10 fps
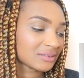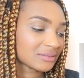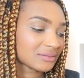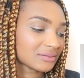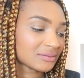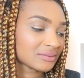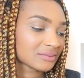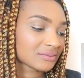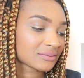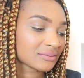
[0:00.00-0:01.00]

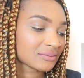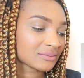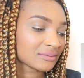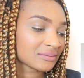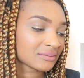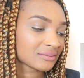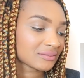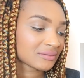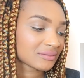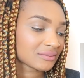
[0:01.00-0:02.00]

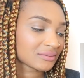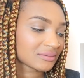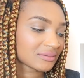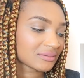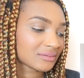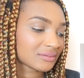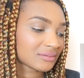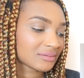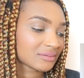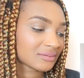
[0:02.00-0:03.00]

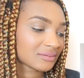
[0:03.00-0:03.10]
No words are spoken by the person on screen.